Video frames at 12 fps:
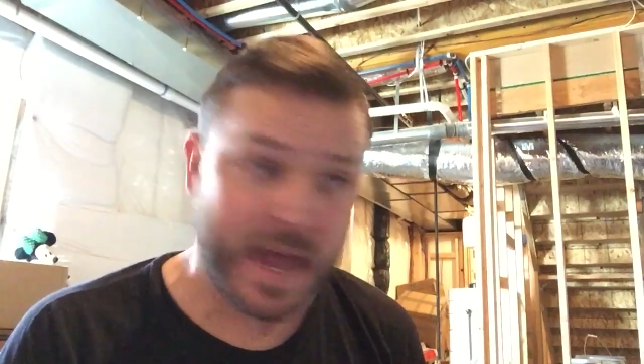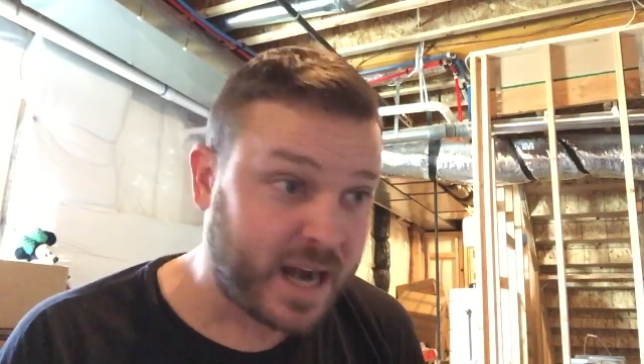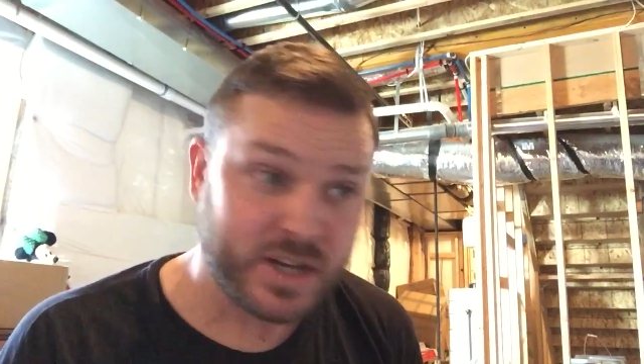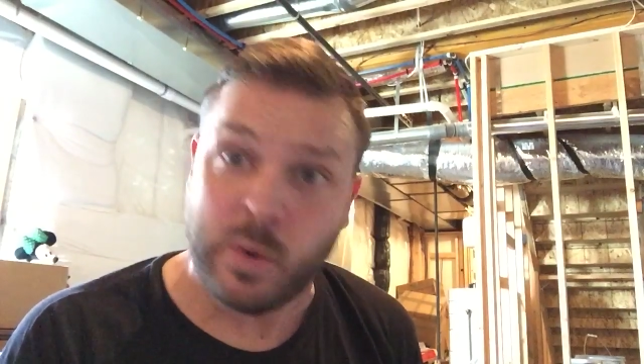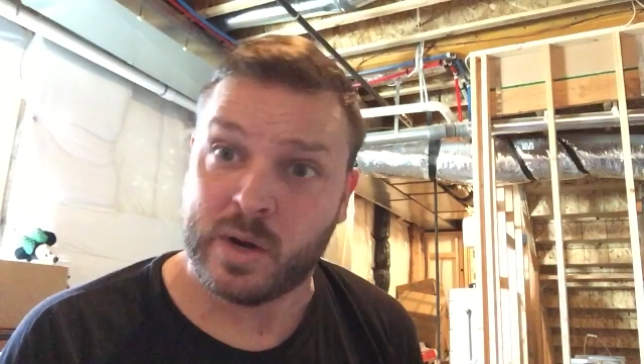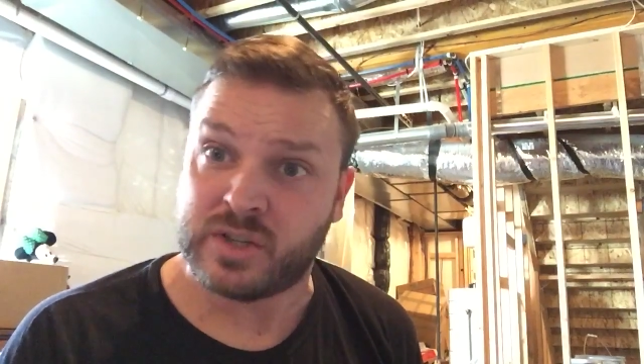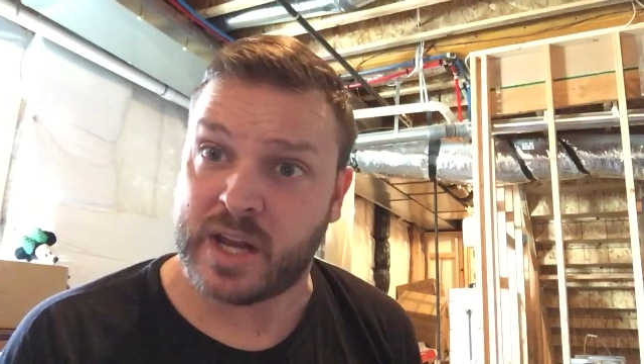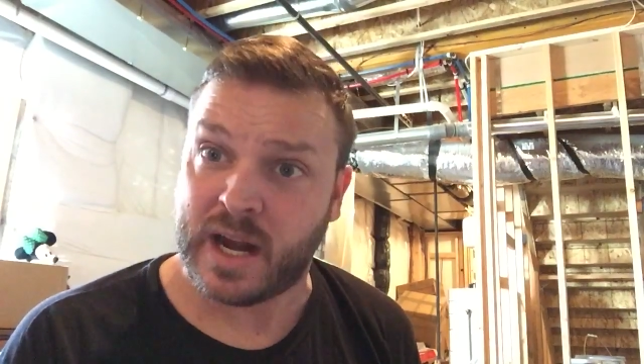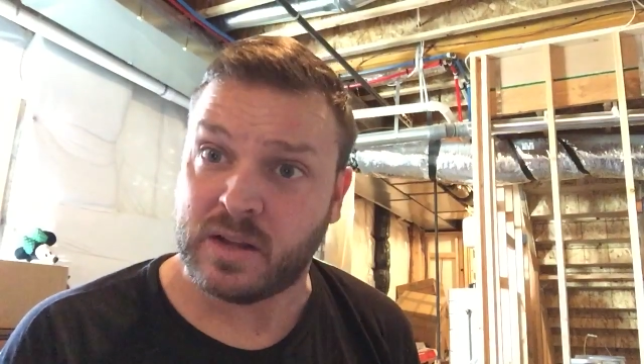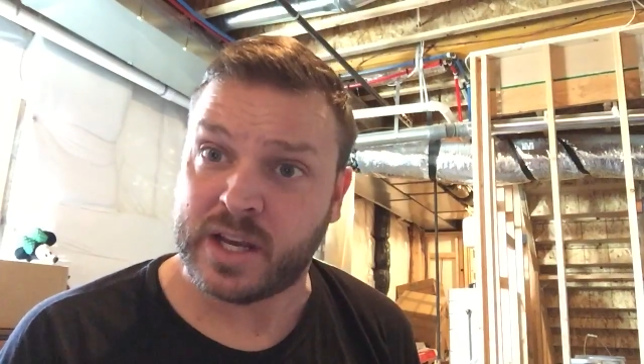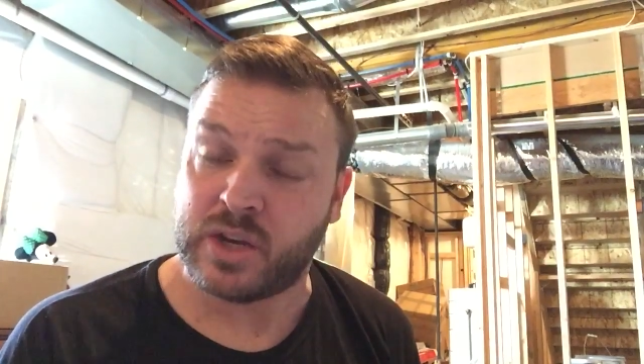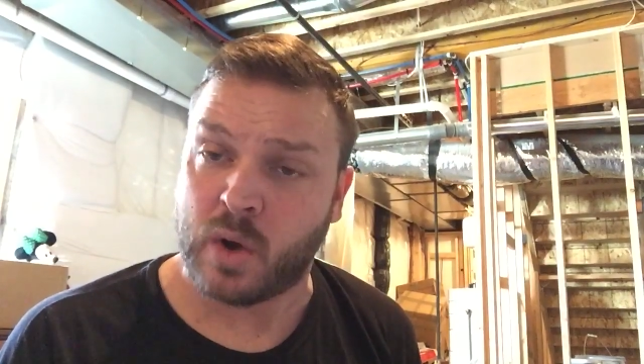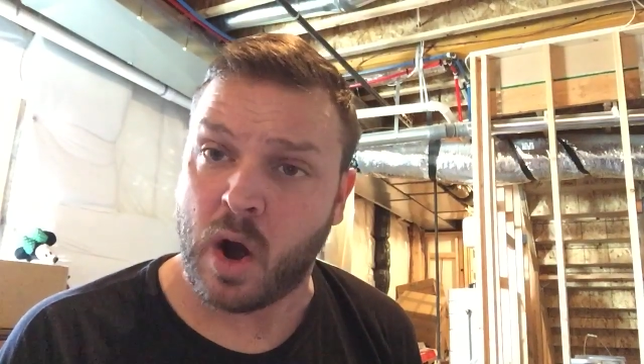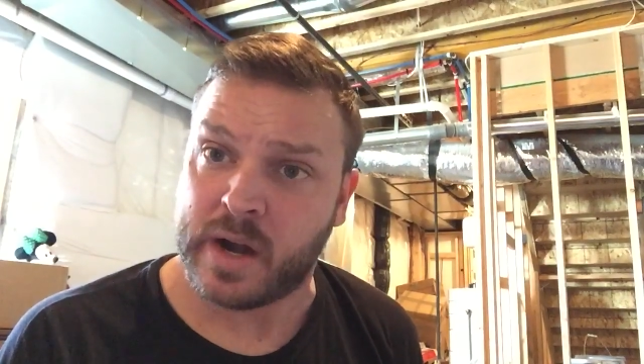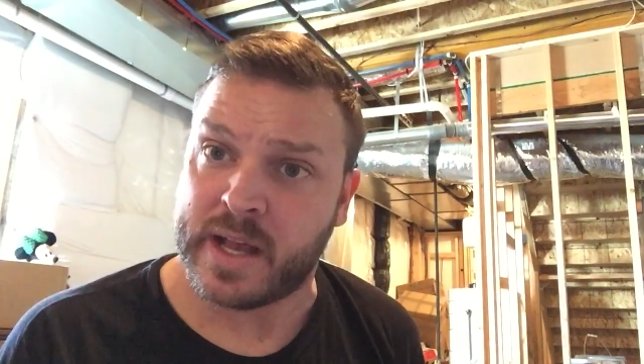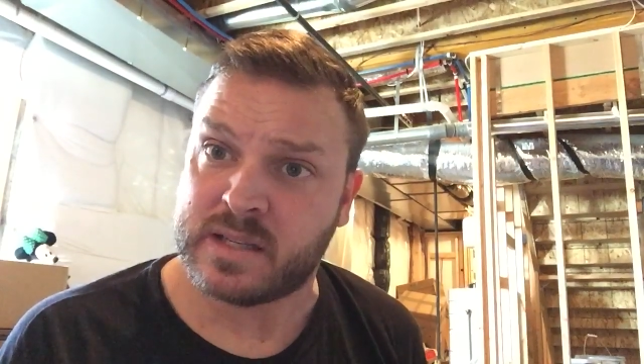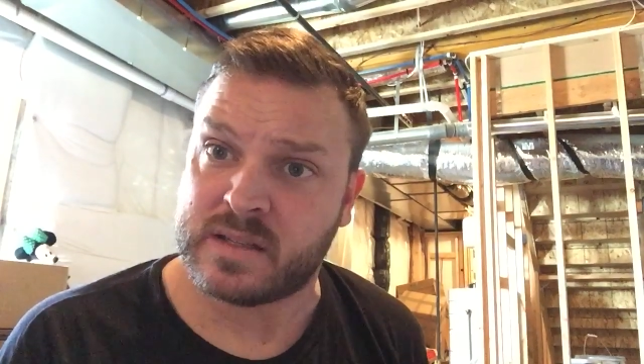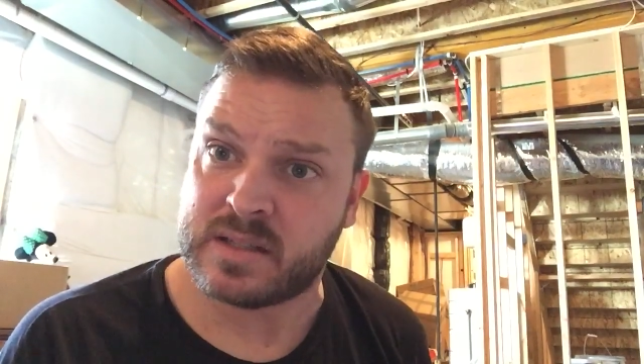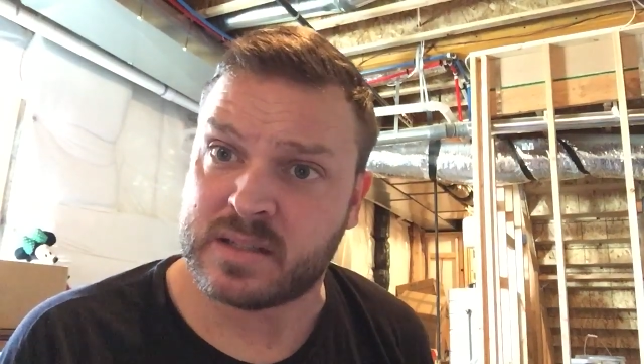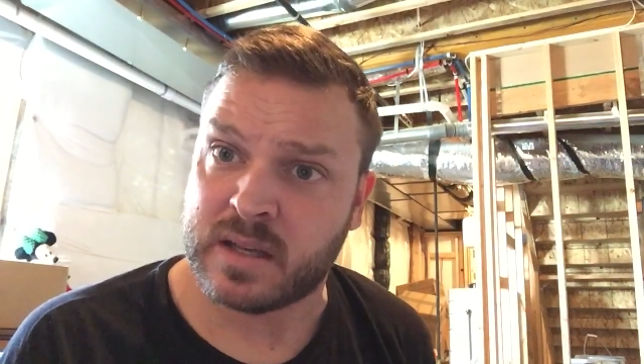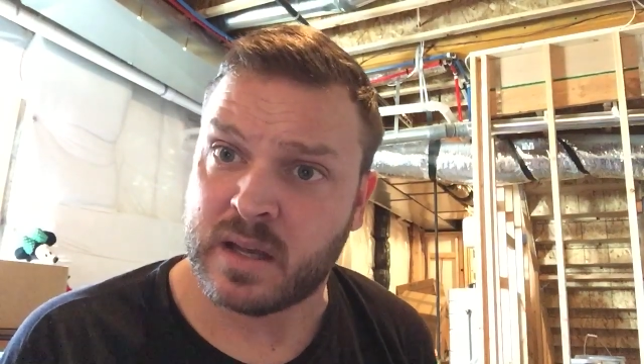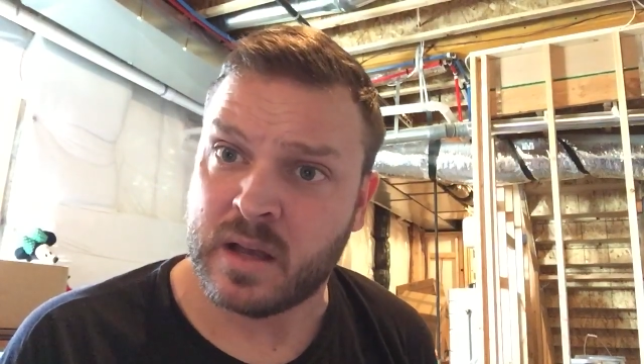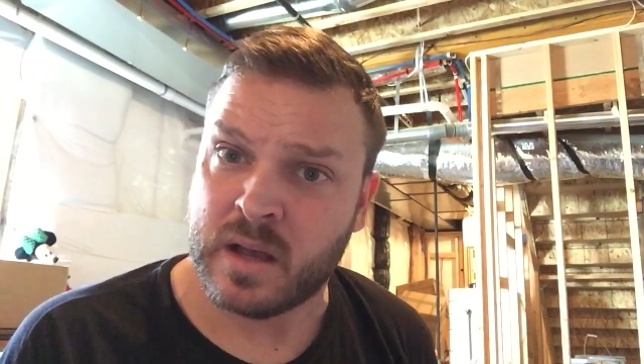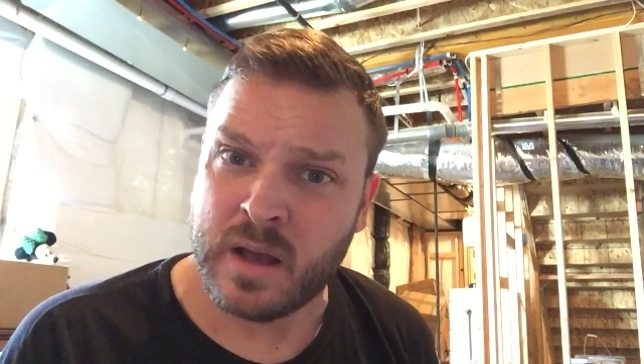and I do understand I like your artists,
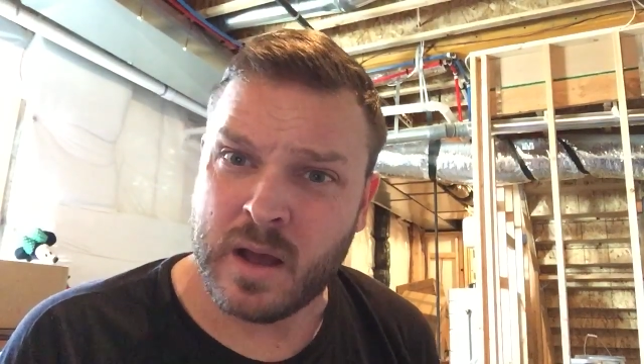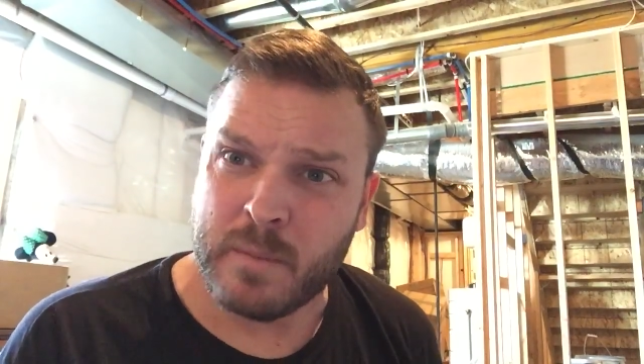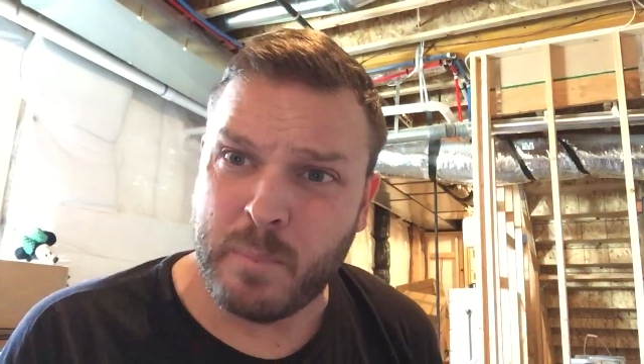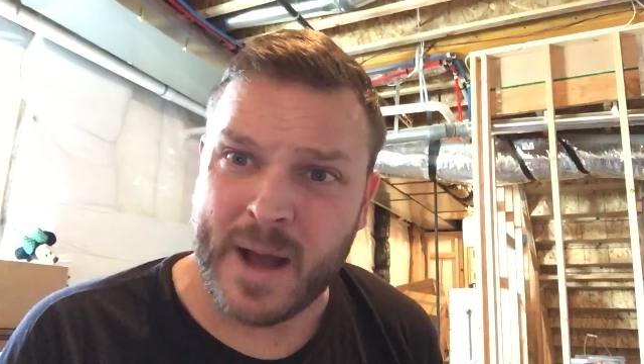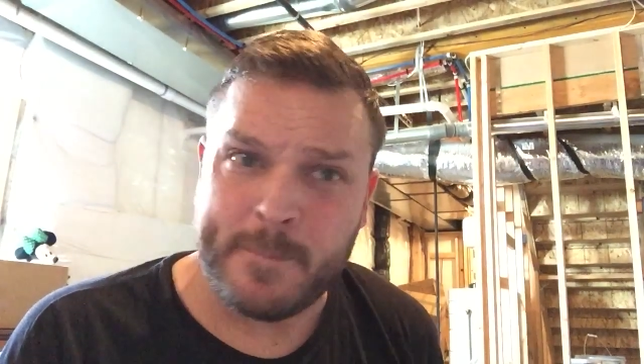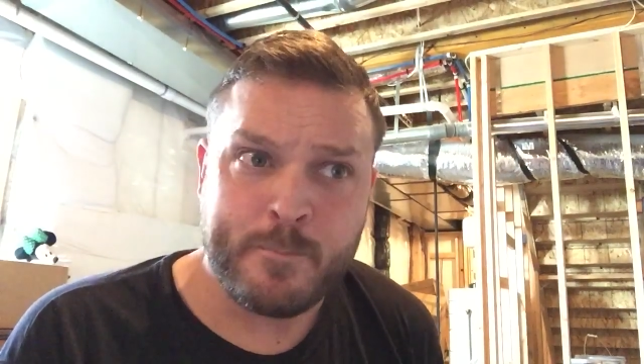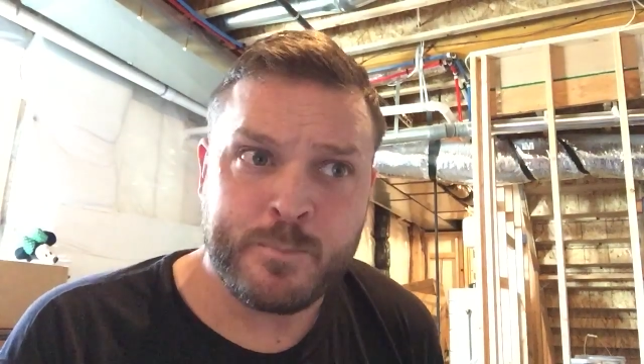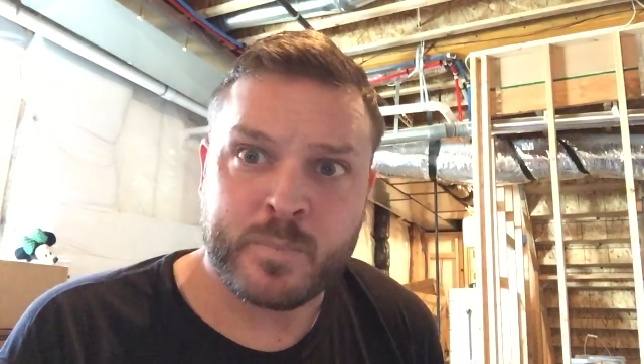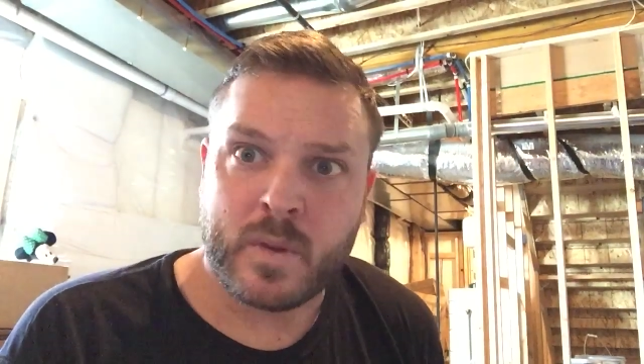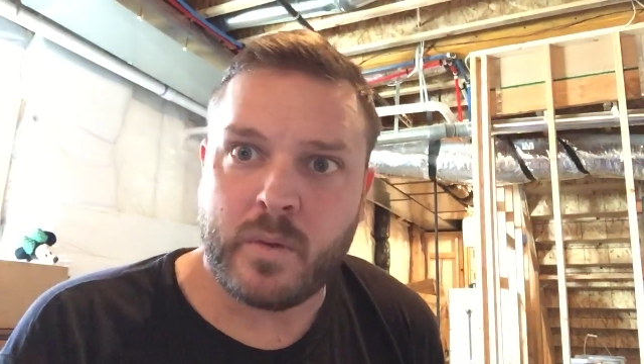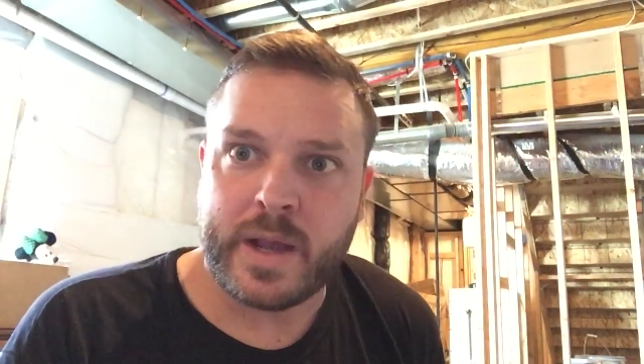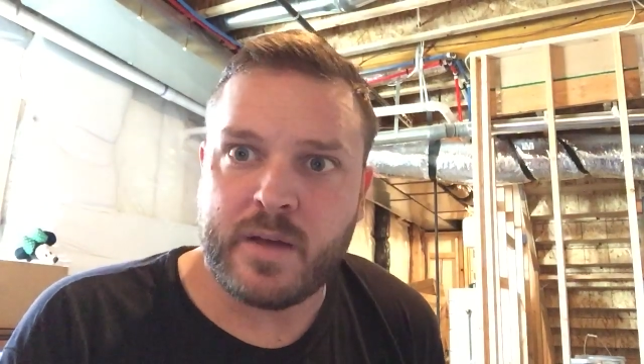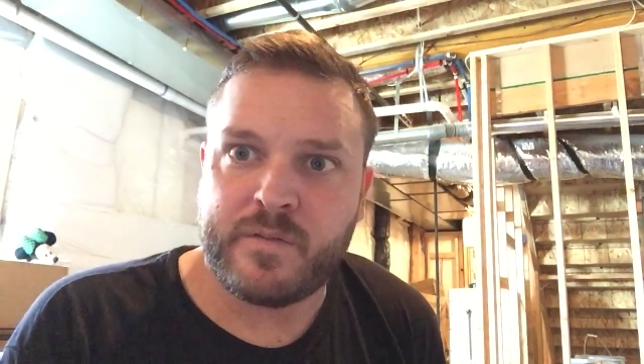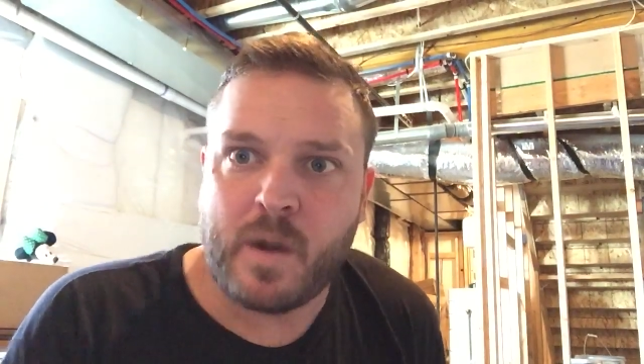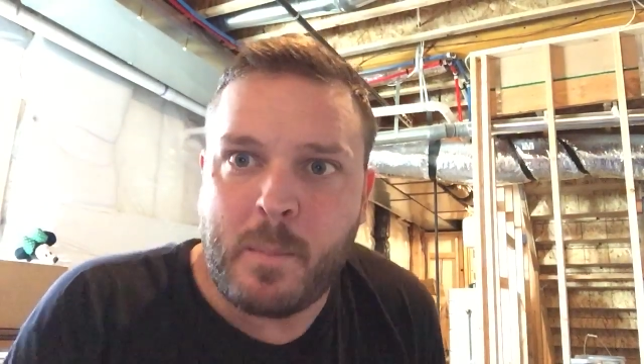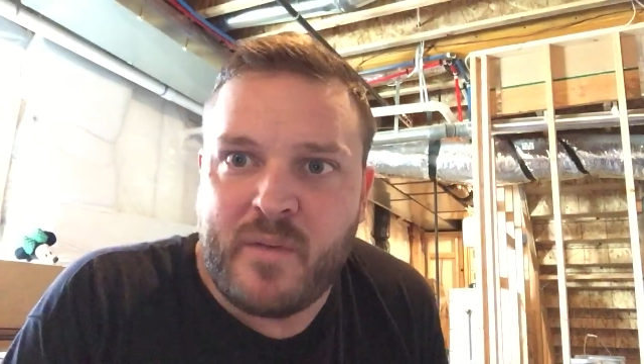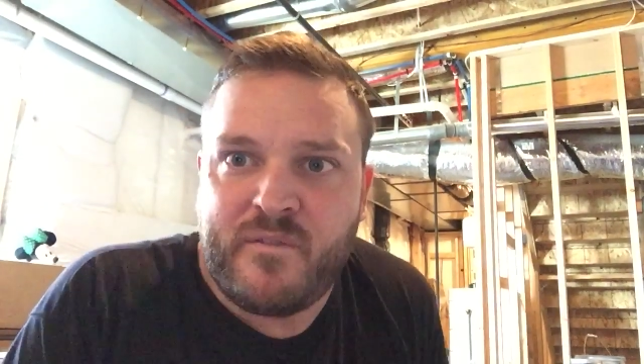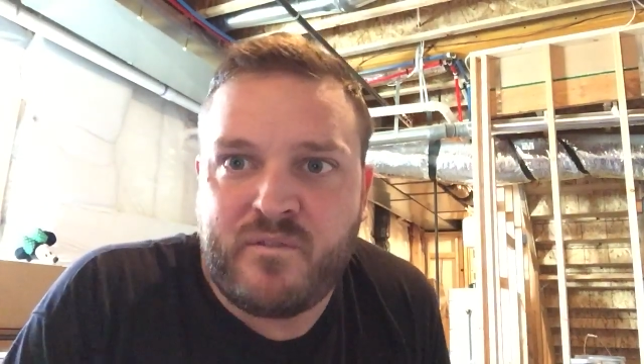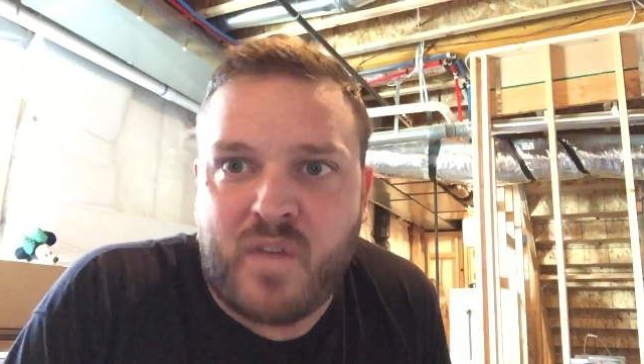but like from a